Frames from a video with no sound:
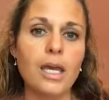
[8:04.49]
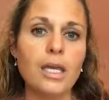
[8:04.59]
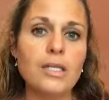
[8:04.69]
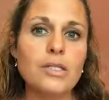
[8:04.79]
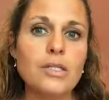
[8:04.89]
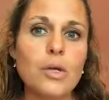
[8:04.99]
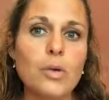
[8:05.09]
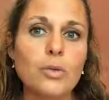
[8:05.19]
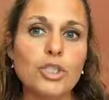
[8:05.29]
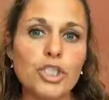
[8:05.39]
And
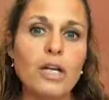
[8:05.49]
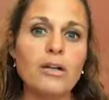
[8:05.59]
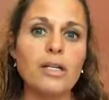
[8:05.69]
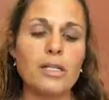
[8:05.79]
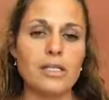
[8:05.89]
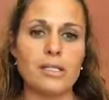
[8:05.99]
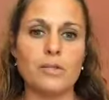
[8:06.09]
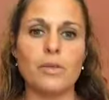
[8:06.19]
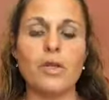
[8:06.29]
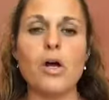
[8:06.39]
so sharing this
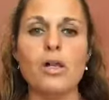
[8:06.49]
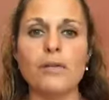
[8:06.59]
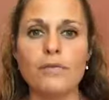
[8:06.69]
with all